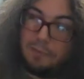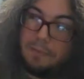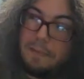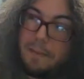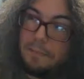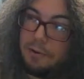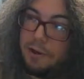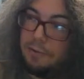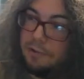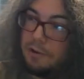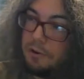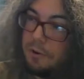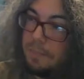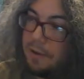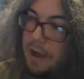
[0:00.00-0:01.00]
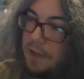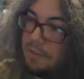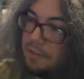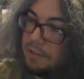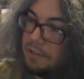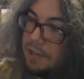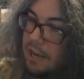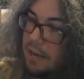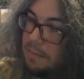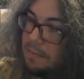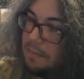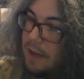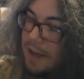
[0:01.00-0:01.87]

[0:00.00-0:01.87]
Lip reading: remember if Europe got this game.